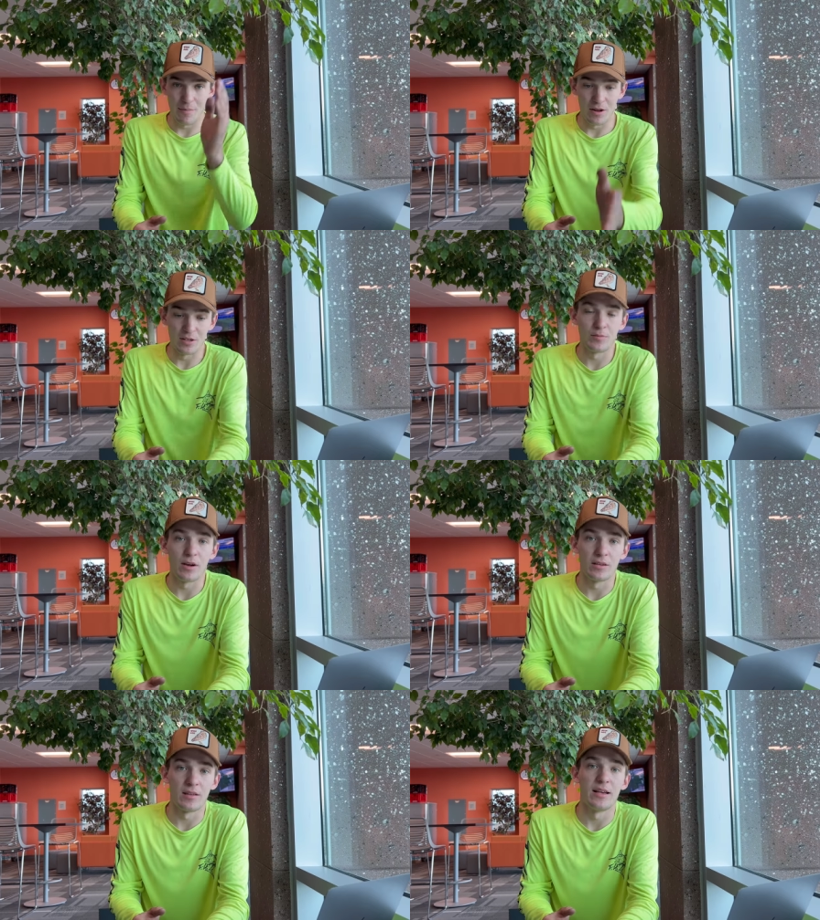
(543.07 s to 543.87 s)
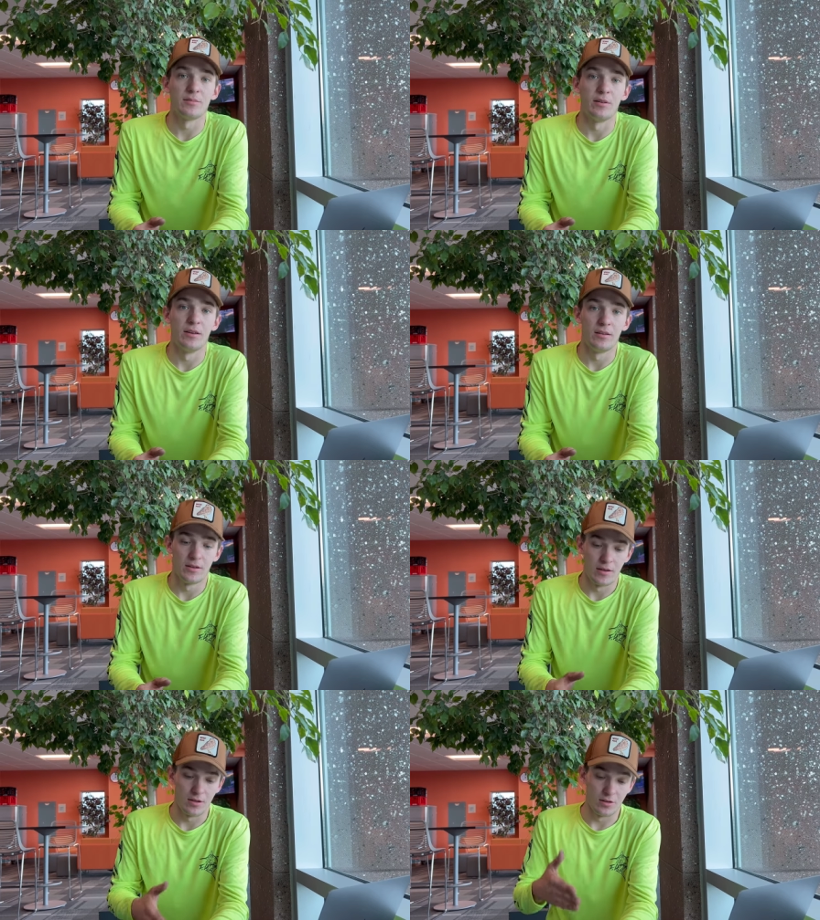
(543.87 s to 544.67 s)
on his brakes last minute.
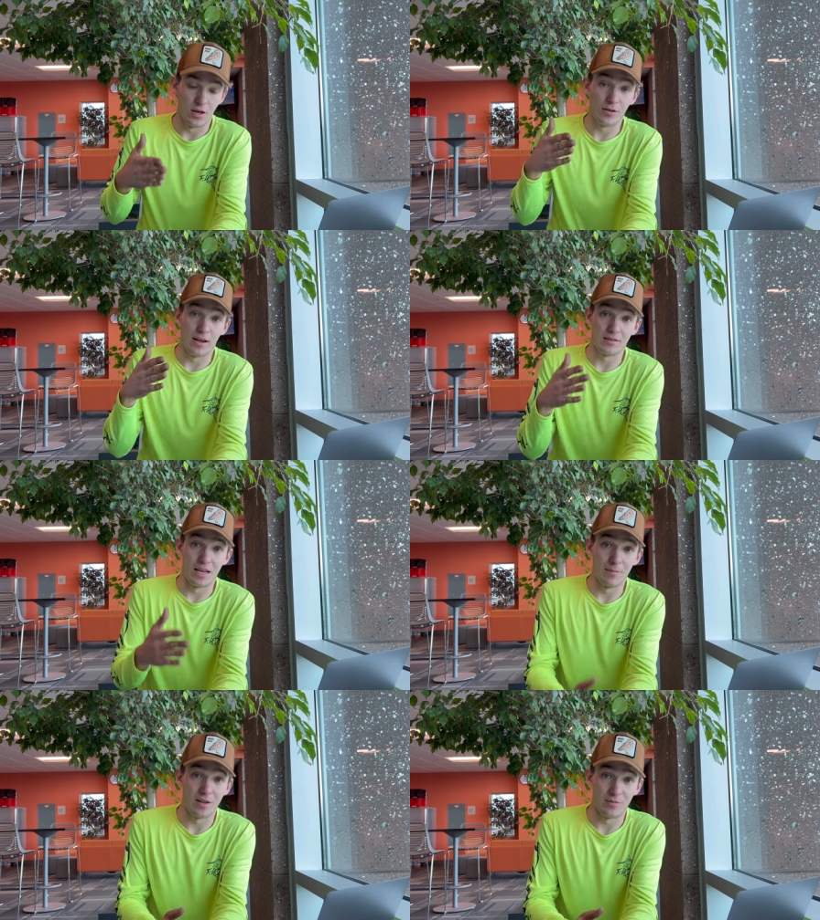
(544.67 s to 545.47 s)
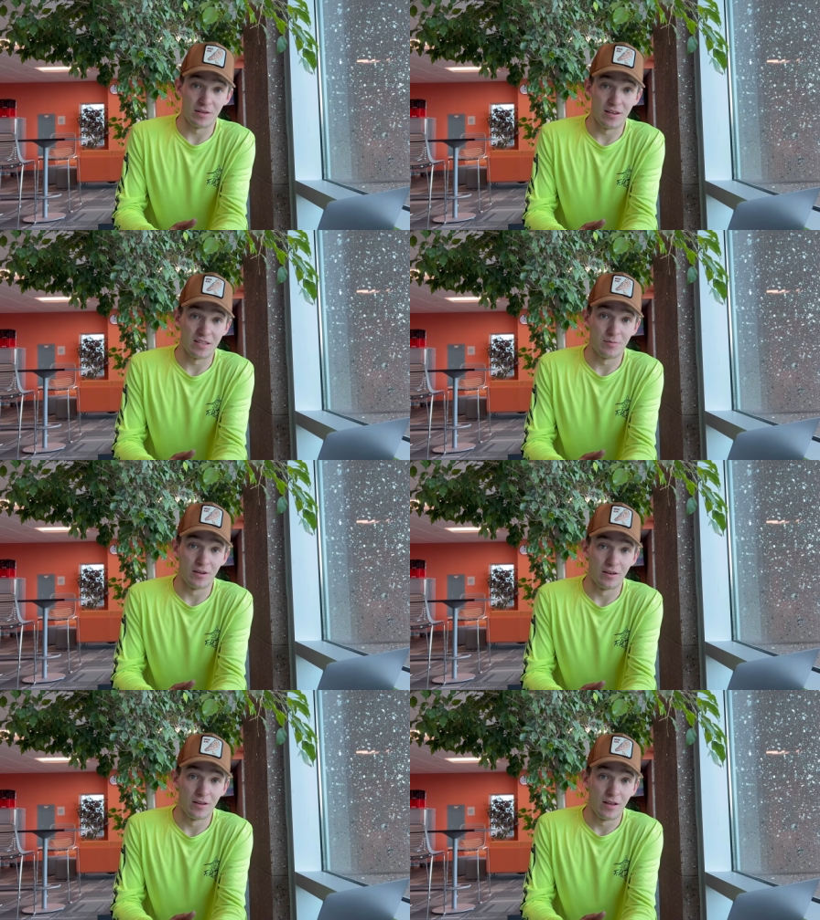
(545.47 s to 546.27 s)
Another guy slammed on his brakes last minute.